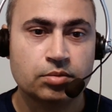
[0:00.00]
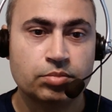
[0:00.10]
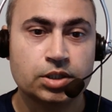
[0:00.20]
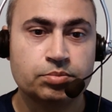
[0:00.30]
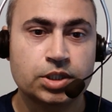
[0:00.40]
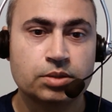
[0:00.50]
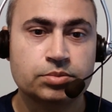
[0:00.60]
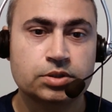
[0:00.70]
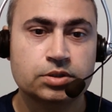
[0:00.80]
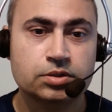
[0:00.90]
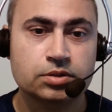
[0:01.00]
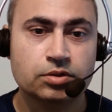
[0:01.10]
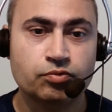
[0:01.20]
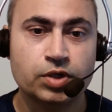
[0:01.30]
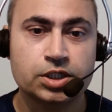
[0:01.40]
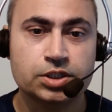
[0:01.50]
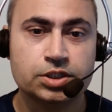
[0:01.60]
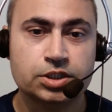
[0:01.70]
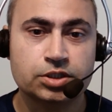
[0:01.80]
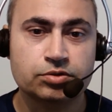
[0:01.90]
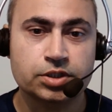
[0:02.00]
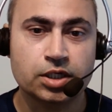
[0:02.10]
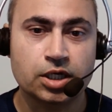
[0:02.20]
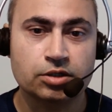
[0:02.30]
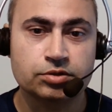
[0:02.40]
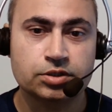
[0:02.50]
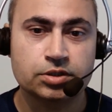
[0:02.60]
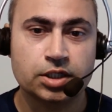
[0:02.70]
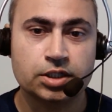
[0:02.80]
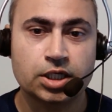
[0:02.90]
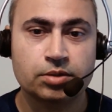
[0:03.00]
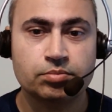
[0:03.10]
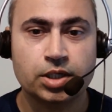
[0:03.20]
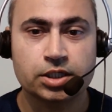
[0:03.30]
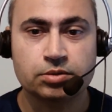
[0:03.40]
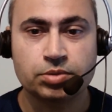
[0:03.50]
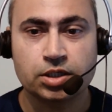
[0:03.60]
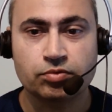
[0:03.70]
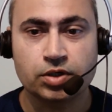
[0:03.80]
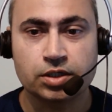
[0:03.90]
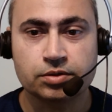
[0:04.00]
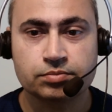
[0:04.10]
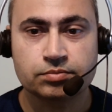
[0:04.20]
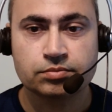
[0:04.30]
but it becomes very risky to sell house and then buy the bigger one.